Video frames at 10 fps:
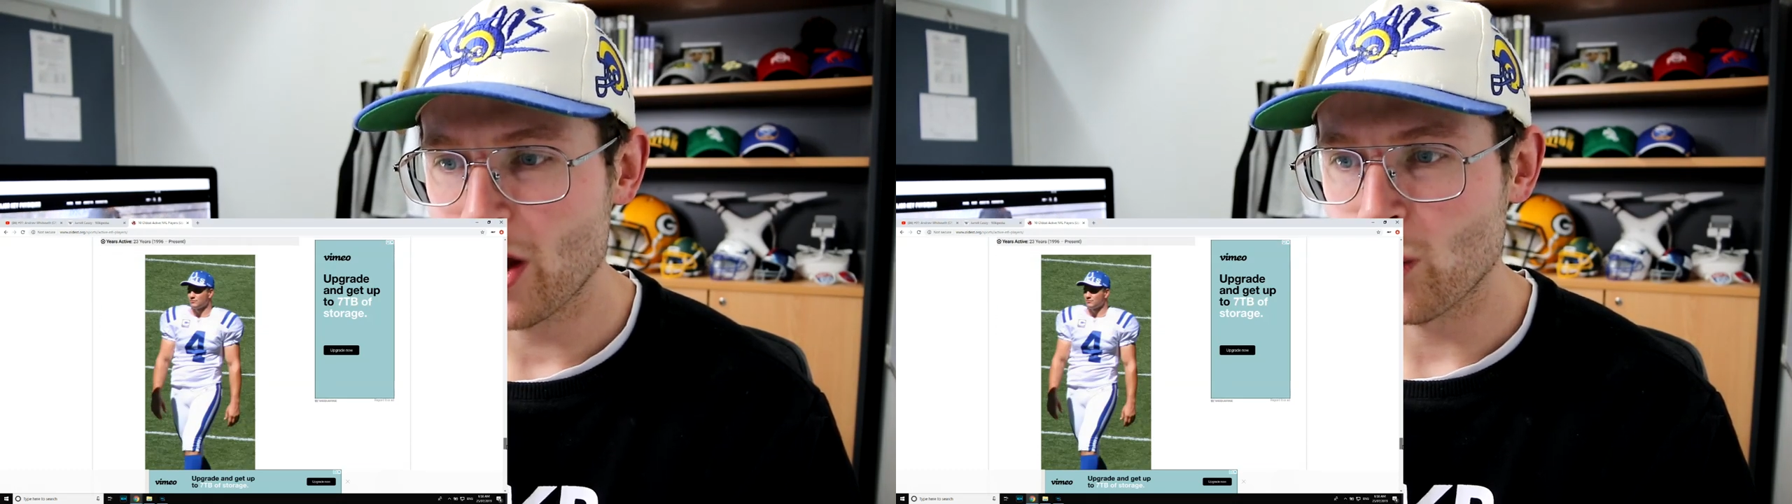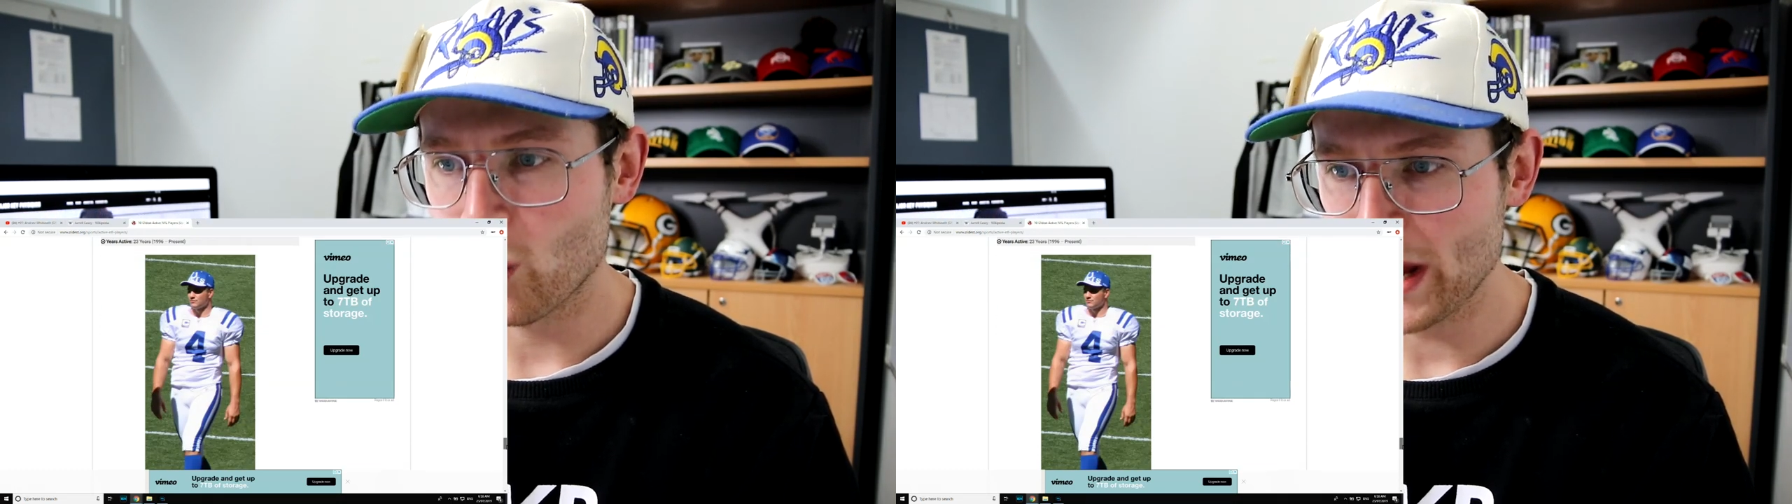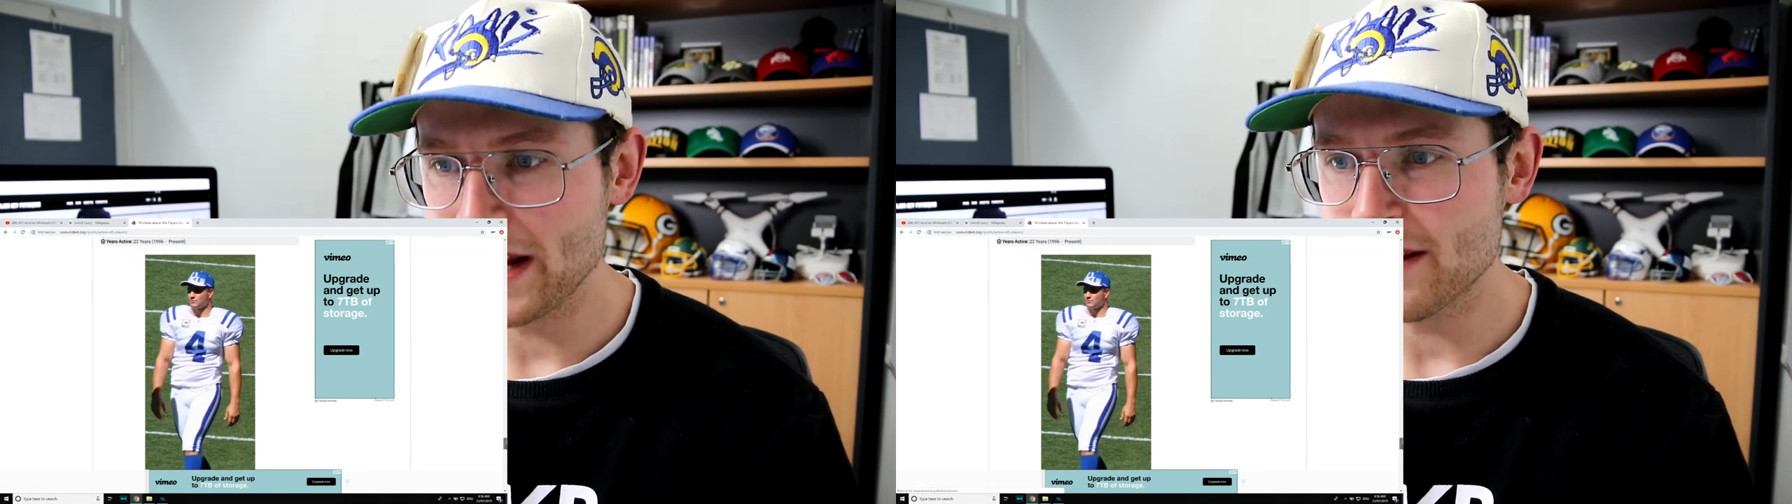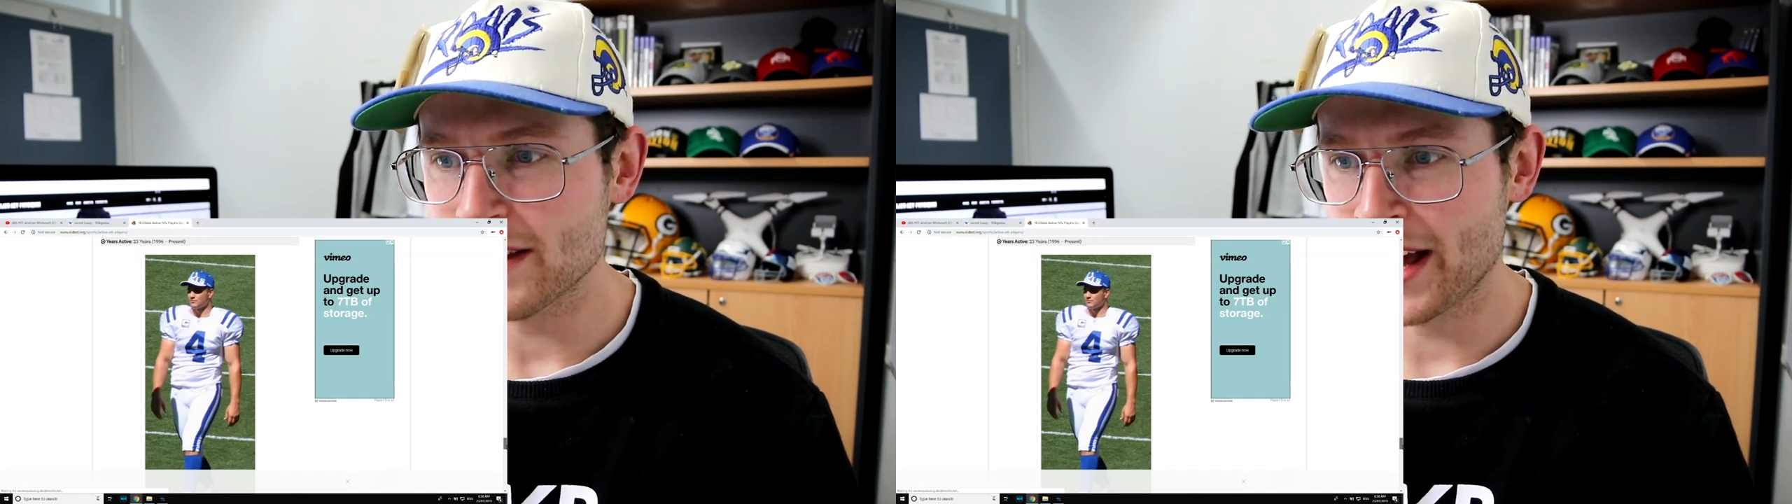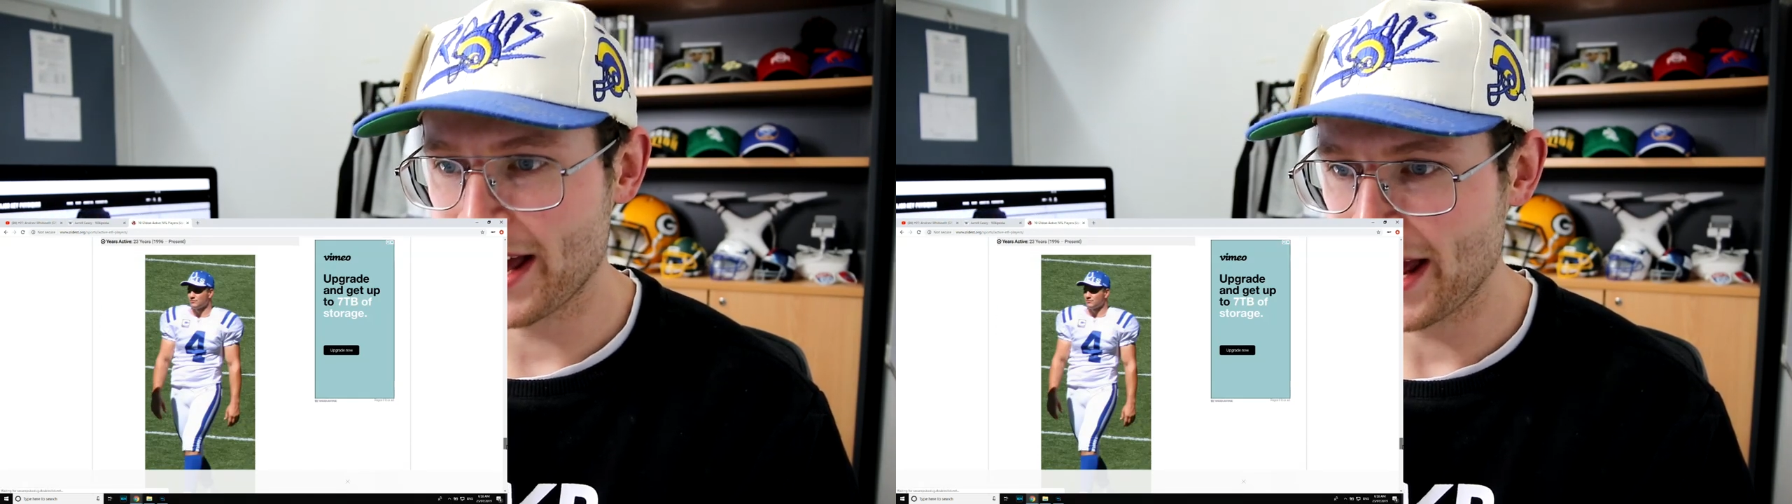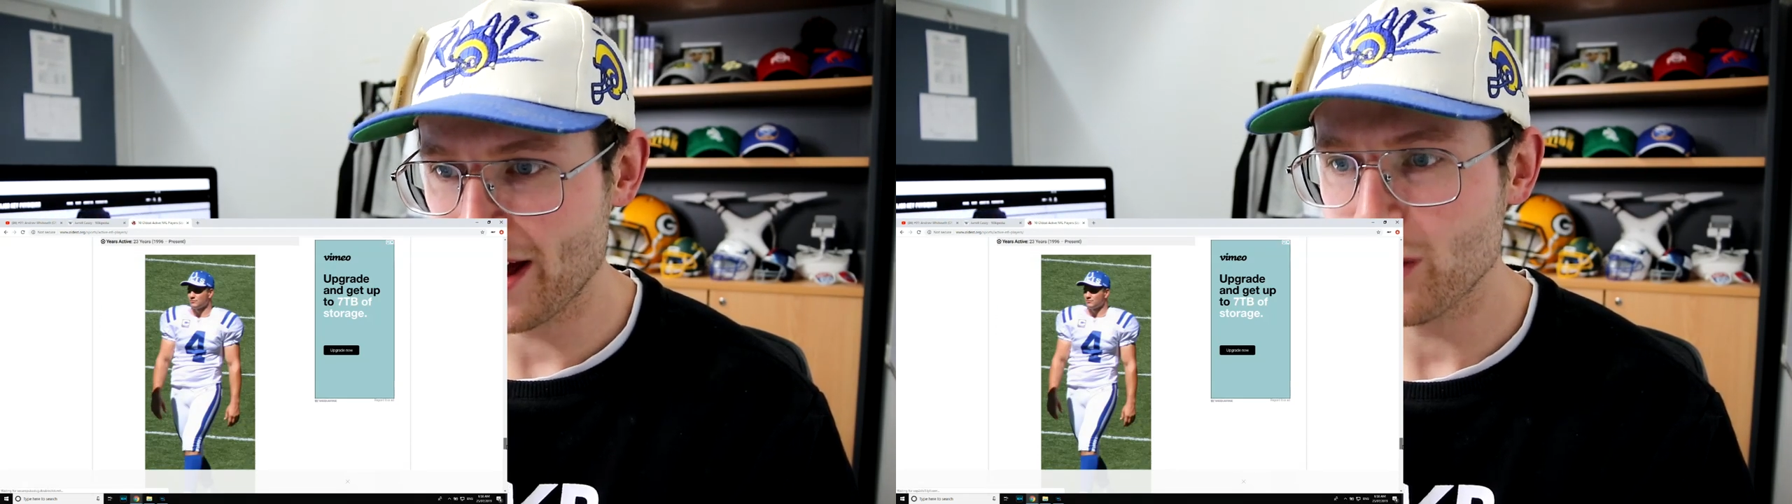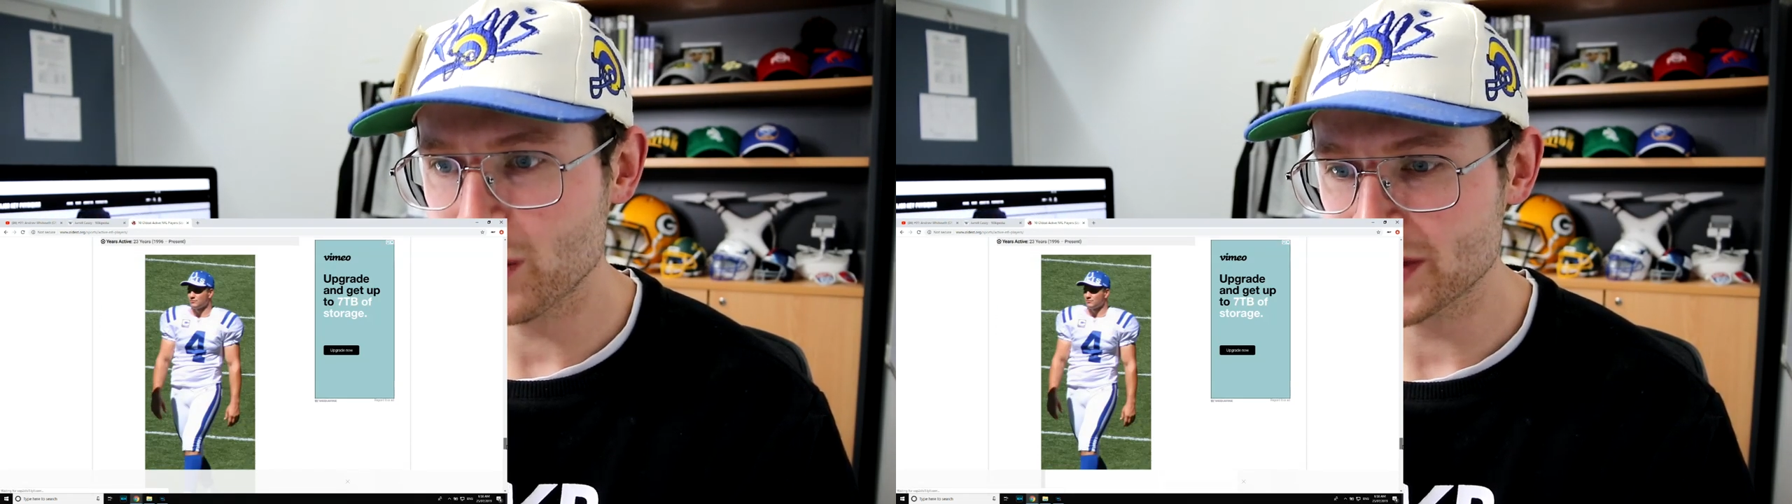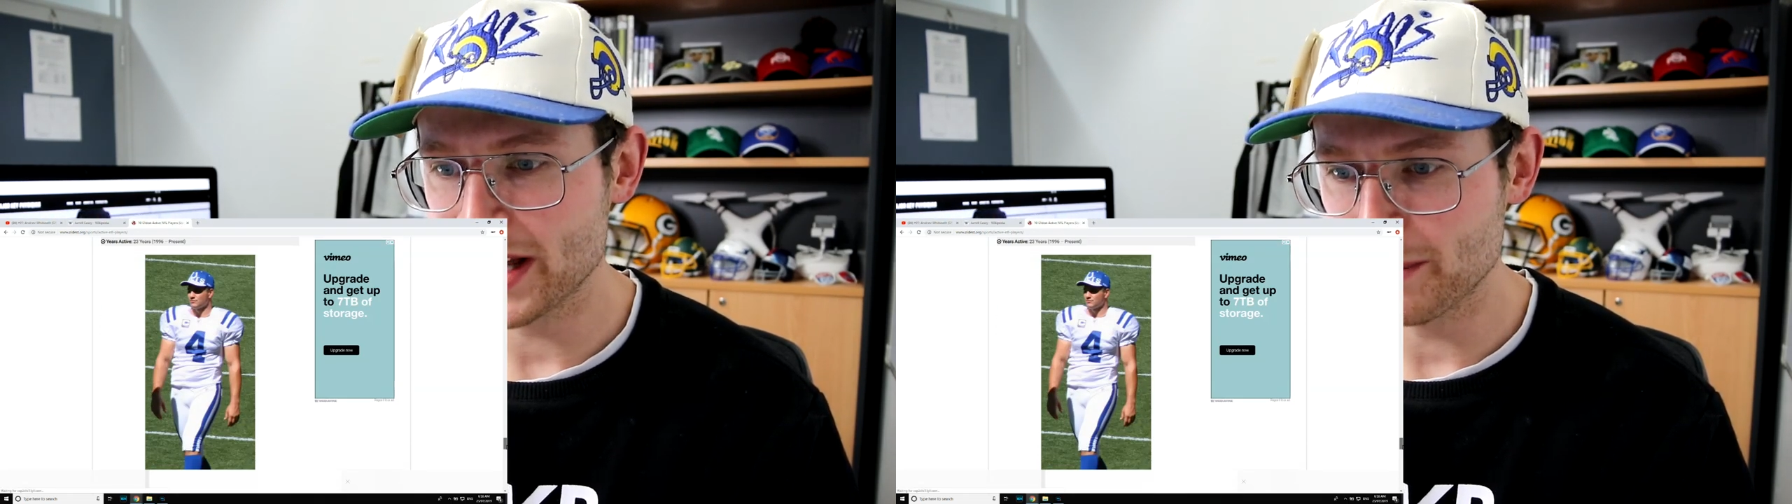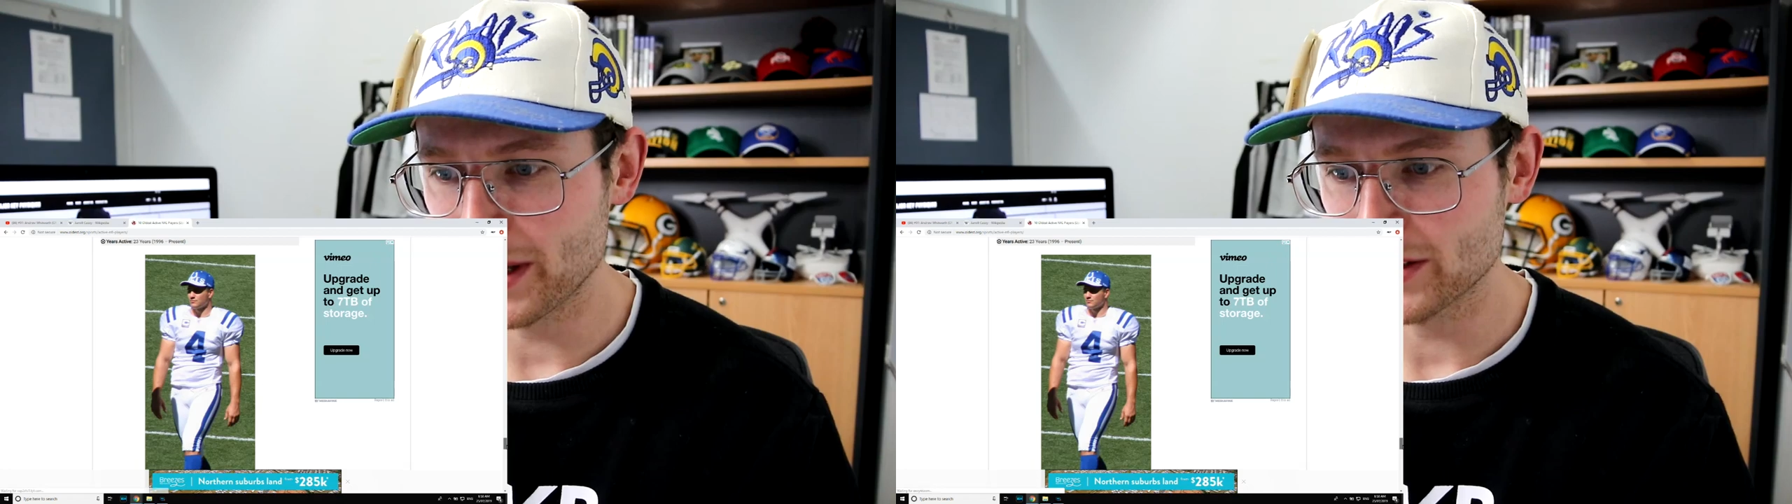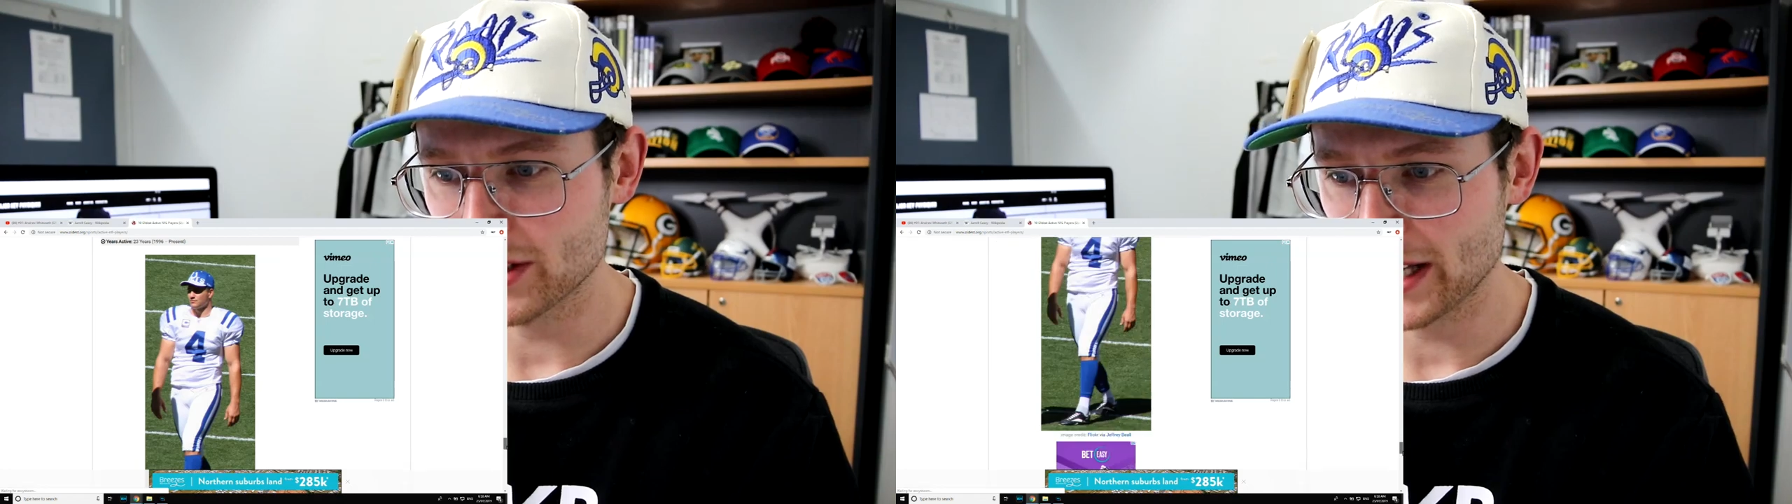When the hell was that
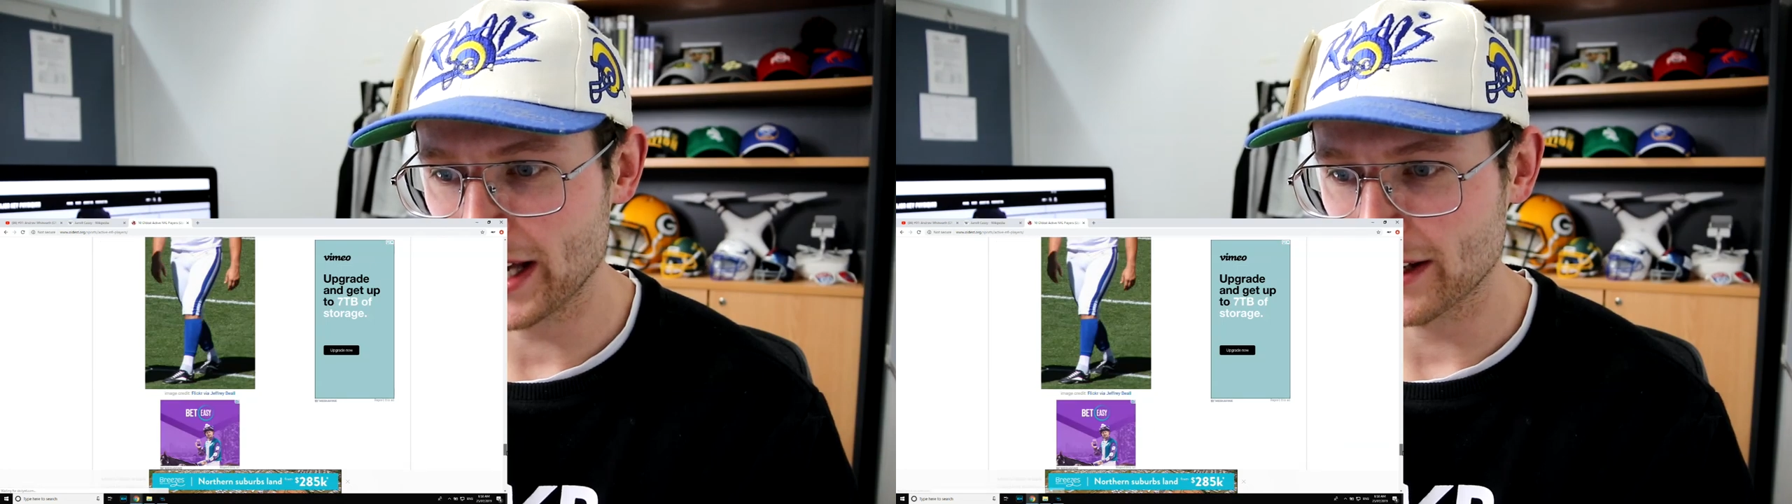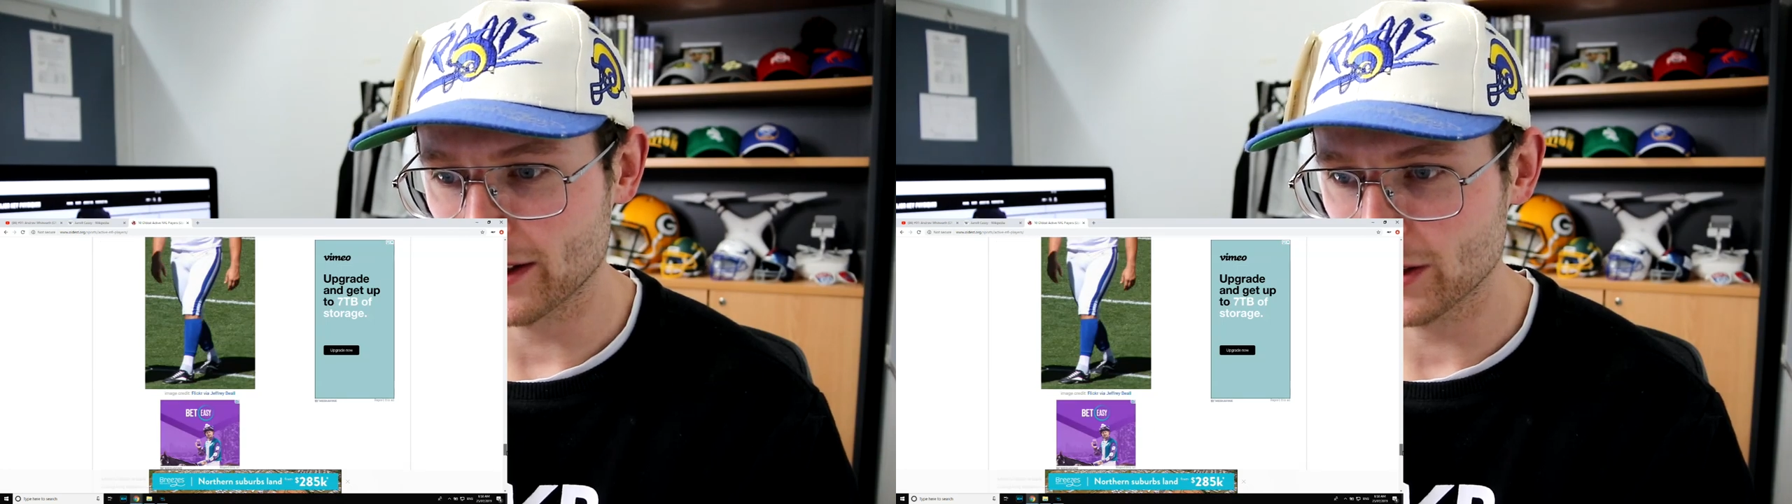picture taken?